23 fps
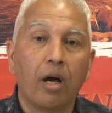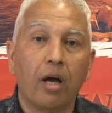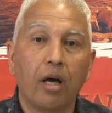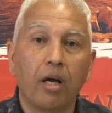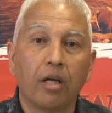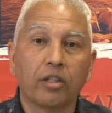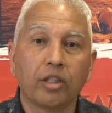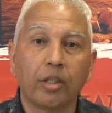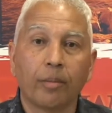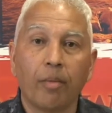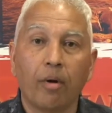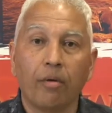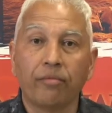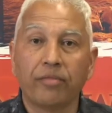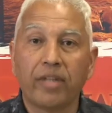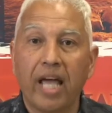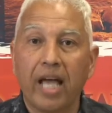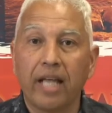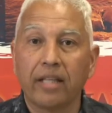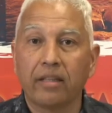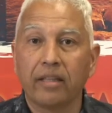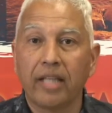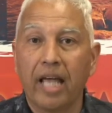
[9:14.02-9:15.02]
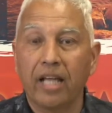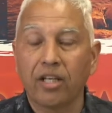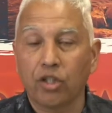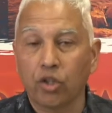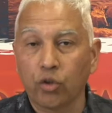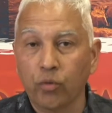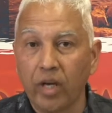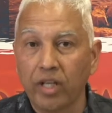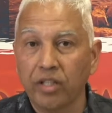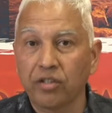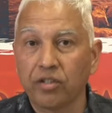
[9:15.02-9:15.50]
some of that
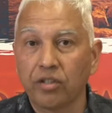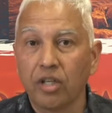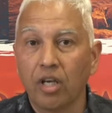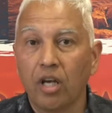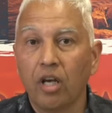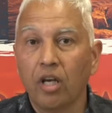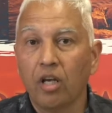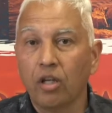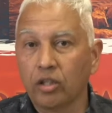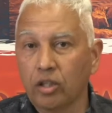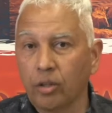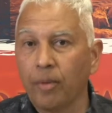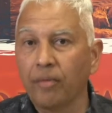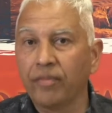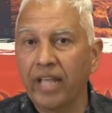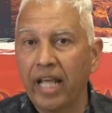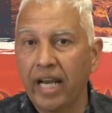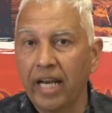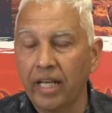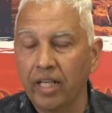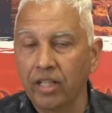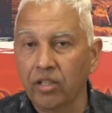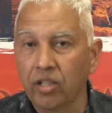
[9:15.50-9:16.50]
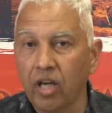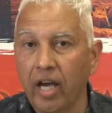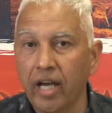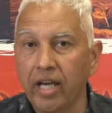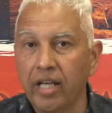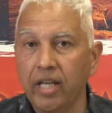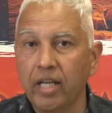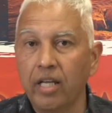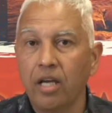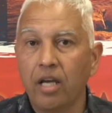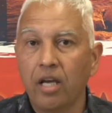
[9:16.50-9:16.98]
stress, some of that
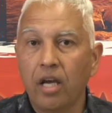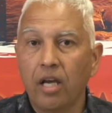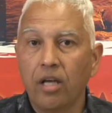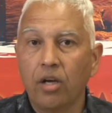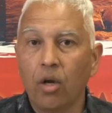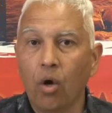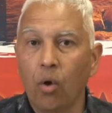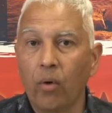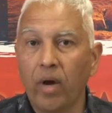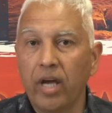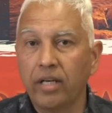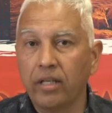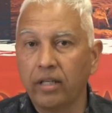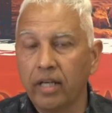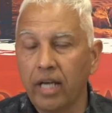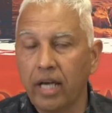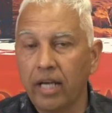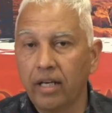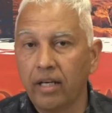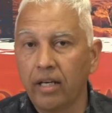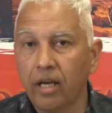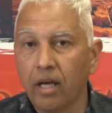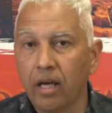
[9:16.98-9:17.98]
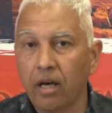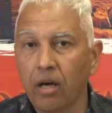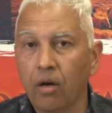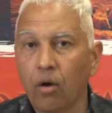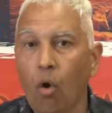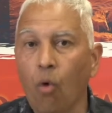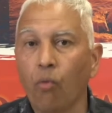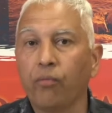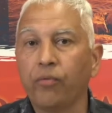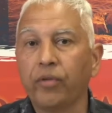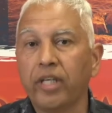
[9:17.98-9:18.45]
anxiety,
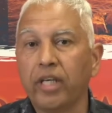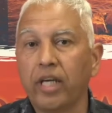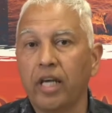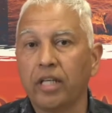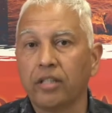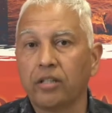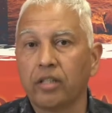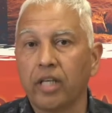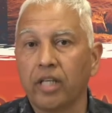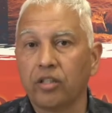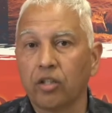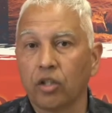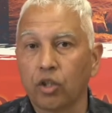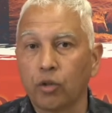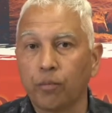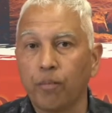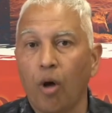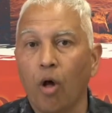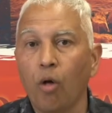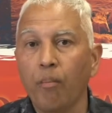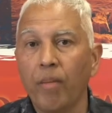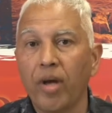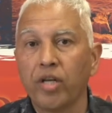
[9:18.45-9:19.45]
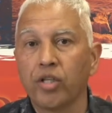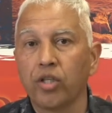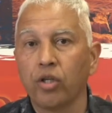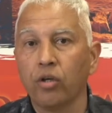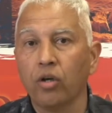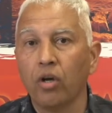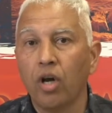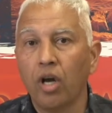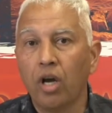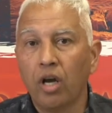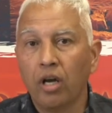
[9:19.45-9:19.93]
hopefully it's a small
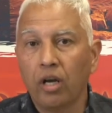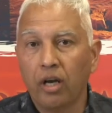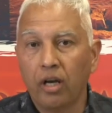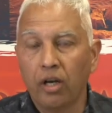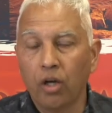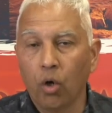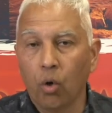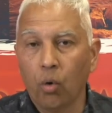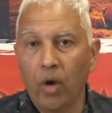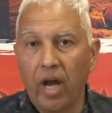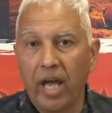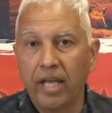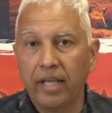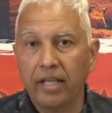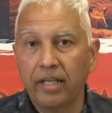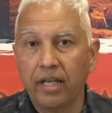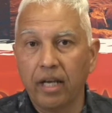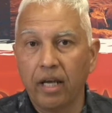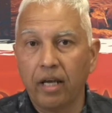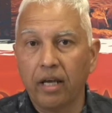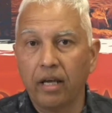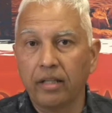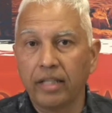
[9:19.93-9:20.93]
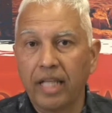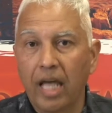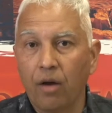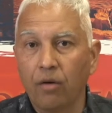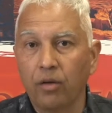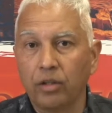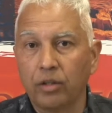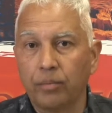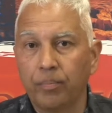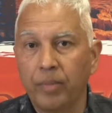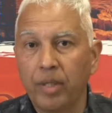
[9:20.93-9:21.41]
measure, that
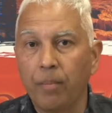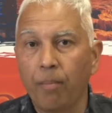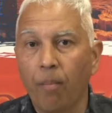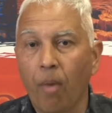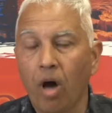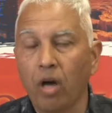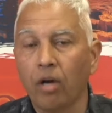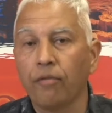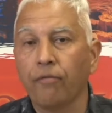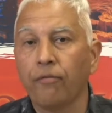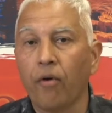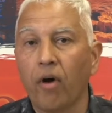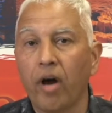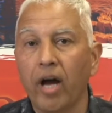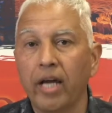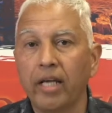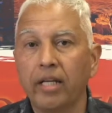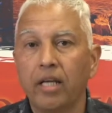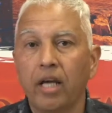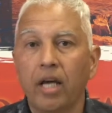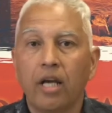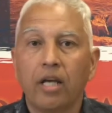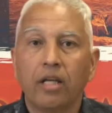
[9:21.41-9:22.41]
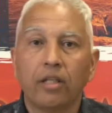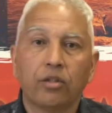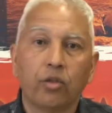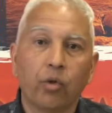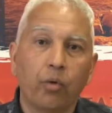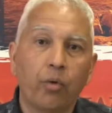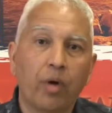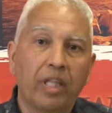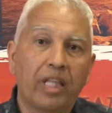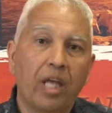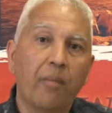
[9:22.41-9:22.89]
is being modified, so
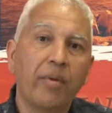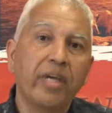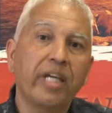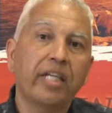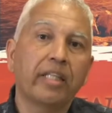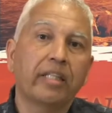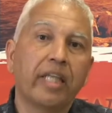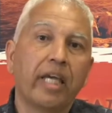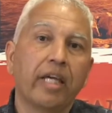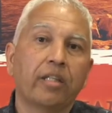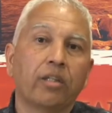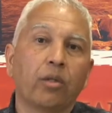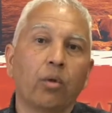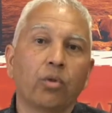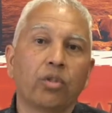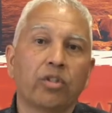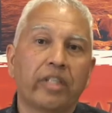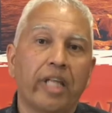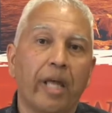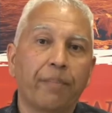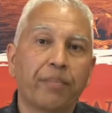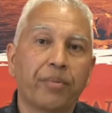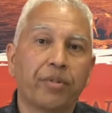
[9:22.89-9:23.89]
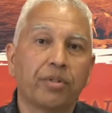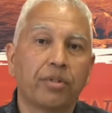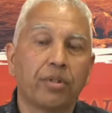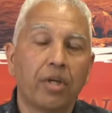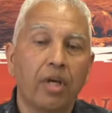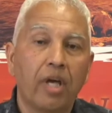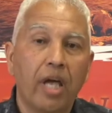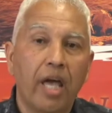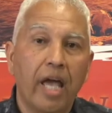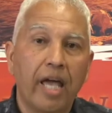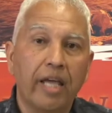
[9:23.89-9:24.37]
that we can take those steps
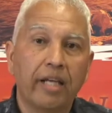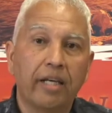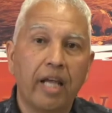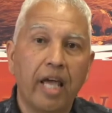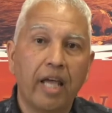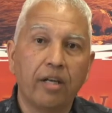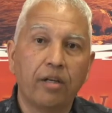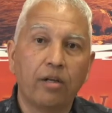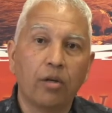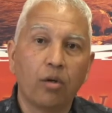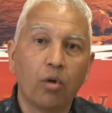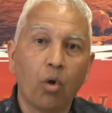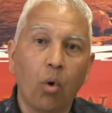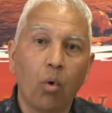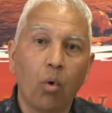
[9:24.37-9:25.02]
and